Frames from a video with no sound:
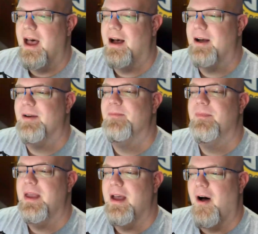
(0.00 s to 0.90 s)

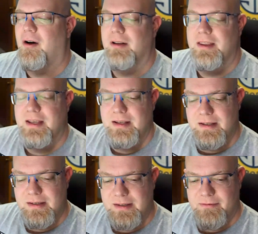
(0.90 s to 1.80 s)
All of
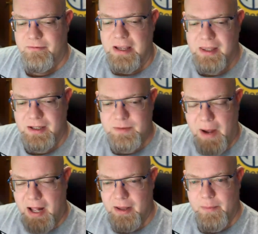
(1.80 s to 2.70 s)
these feelings
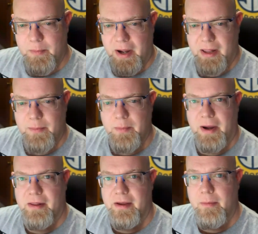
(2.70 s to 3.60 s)
pile up and pile up and
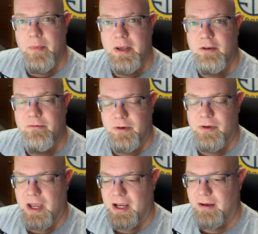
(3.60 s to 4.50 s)
pile up and make you feel
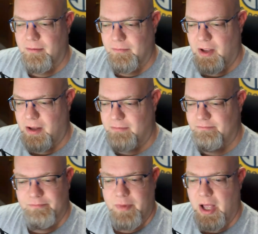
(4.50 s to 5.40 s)
like
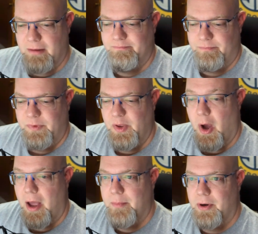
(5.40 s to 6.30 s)
a
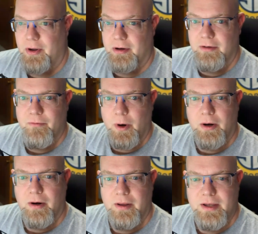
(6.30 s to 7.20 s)
not productive
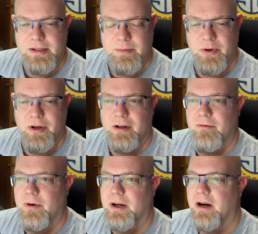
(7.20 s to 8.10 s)
worker, a less than
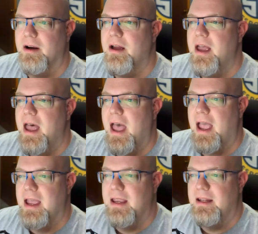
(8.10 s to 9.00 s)
productive worker.
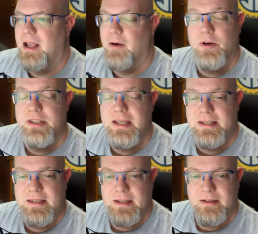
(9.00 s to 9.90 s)
And of course, this
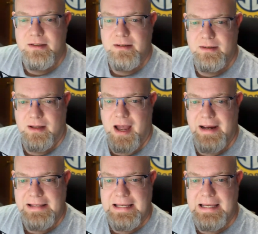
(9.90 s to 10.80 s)
isn't
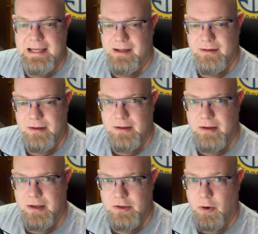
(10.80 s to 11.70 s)
IT
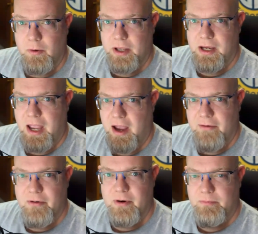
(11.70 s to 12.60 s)
solely.
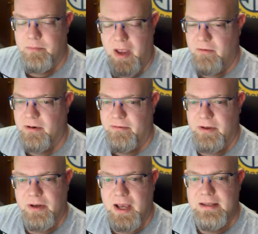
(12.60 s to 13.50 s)
Every
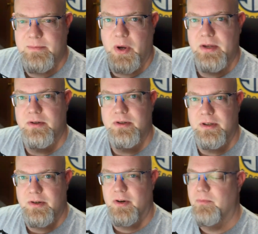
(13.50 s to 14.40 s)
field has imposter
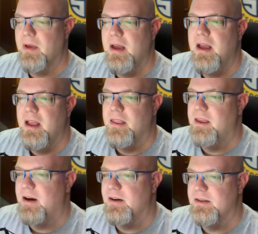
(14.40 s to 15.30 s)
syndrome.
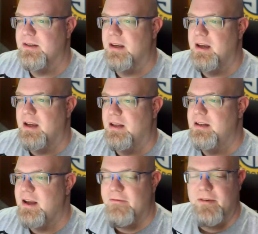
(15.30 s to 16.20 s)
There's
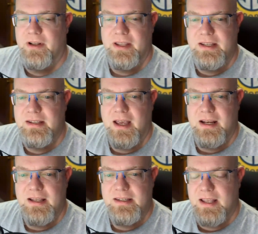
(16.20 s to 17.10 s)
definitely
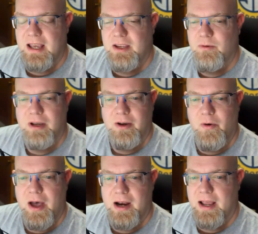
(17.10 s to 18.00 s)
studies that you can go
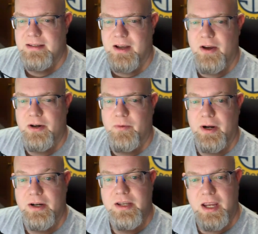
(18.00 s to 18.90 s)
out and ask 100
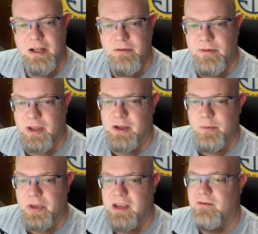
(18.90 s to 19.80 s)
workers, hey, do you feel like you
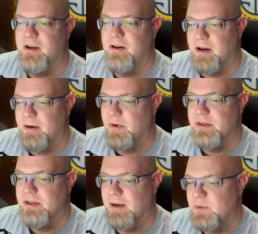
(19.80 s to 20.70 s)
believe here? And most
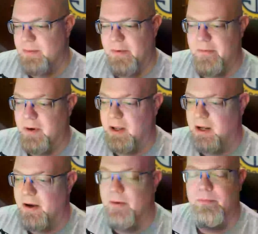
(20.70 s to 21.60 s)
of the time, of them are going to
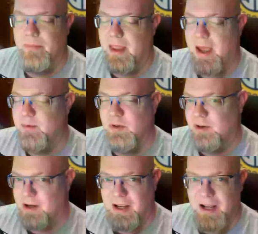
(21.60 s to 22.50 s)
go, absolutely
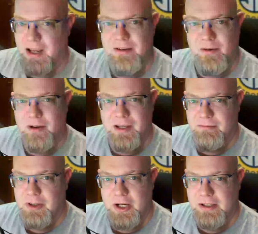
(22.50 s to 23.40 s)
not. I totally
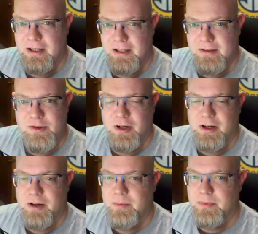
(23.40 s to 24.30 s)
lucked into this
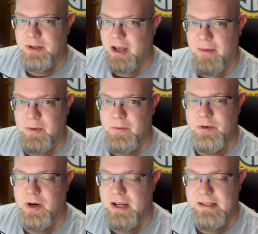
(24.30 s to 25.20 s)
job. The timing was
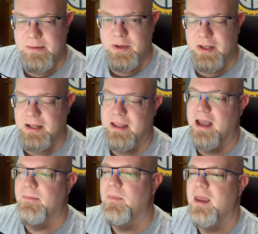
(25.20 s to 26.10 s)
right, something like
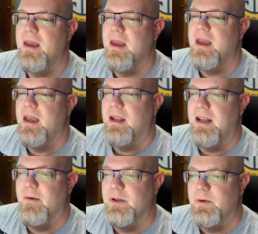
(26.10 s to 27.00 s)
that.
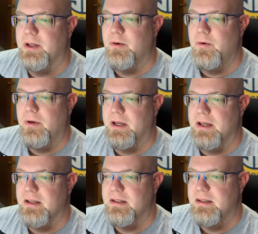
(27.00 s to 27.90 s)
Now, what's really cool
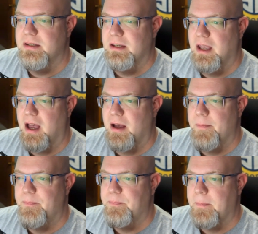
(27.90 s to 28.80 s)
is
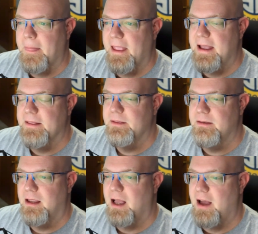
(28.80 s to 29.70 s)

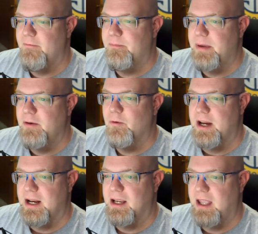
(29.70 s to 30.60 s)
I've been
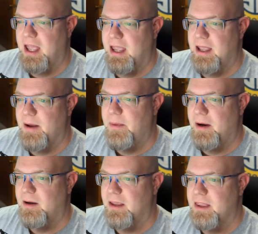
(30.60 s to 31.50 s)
reading, and
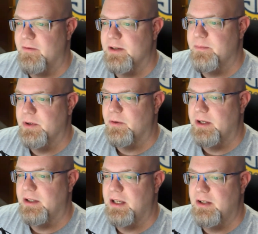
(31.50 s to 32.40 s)
apparently there was a book
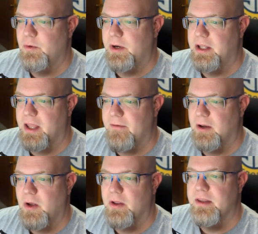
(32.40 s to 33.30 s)
written in 2011
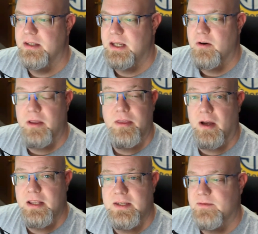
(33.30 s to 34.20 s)
called The Secret
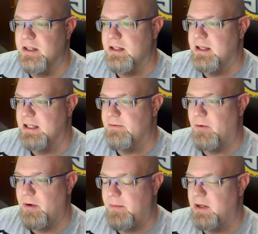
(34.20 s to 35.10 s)
Thoughts of Successful
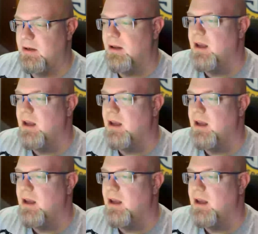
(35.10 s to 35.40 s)
Women,